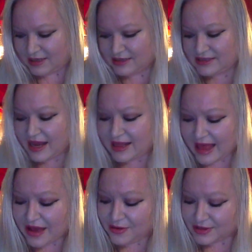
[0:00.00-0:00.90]
Say
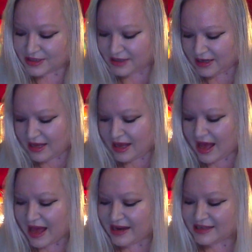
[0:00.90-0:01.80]
aloud,
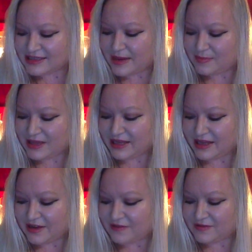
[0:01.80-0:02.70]
I accept the
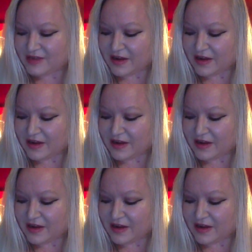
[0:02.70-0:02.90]
gift